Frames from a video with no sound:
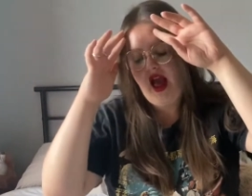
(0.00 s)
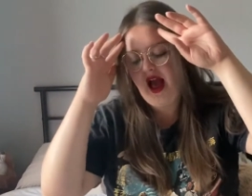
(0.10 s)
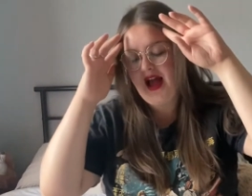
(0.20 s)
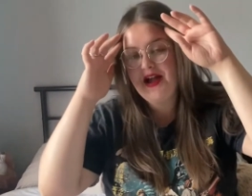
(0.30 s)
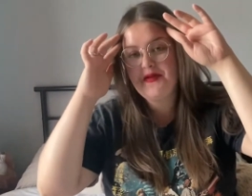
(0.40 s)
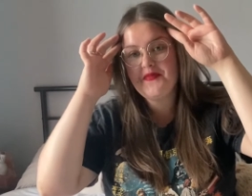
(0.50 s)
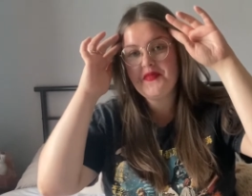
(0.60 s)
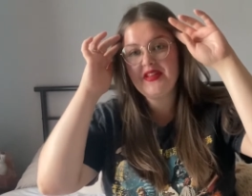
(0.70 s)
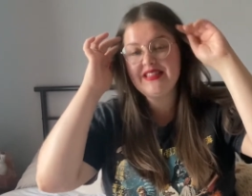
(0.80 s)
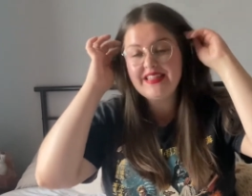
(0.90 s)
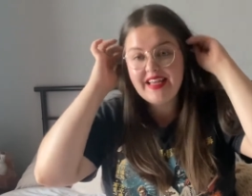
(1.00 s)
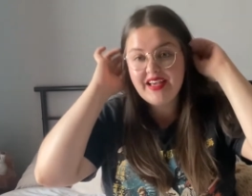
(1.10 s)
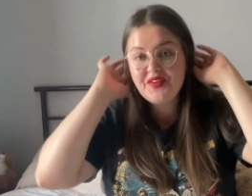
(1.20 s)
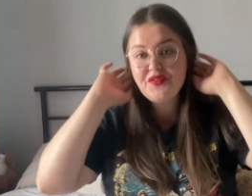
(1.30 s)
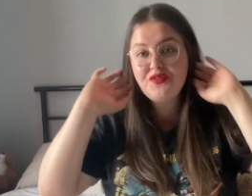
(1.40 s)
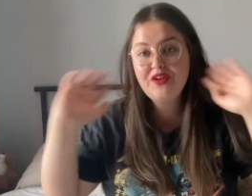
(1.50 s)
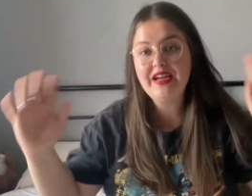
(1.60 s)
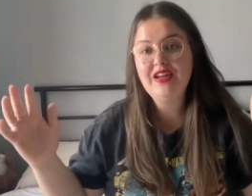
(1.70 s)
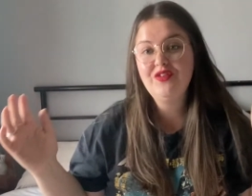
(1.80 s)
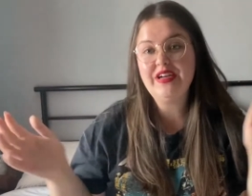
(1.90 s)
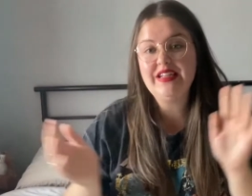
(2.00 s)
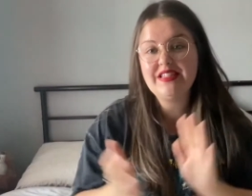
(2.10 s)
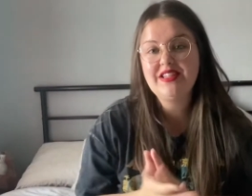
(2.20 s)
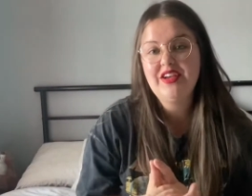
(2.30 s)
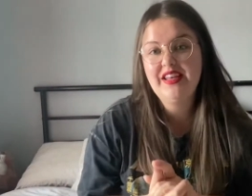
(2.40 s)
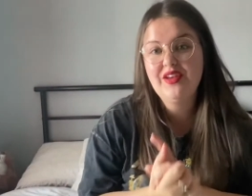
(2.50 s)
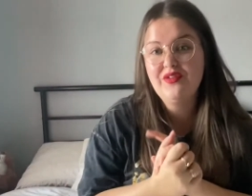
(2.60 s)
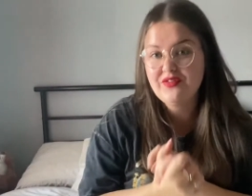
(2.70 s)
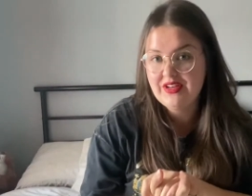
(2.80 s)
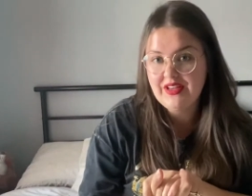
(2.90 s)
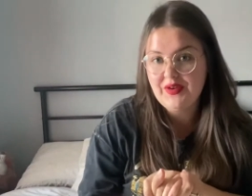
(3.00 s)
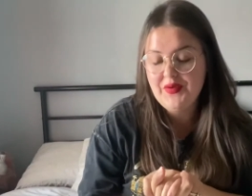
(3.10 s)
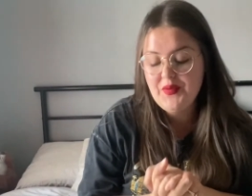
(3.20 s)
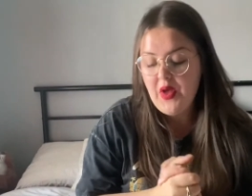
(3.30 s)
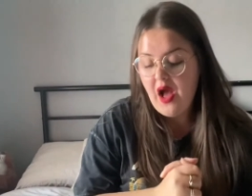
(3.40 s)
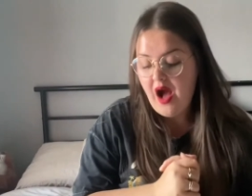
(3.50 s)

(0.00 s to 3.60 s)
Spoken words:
Today I have a really exciting video.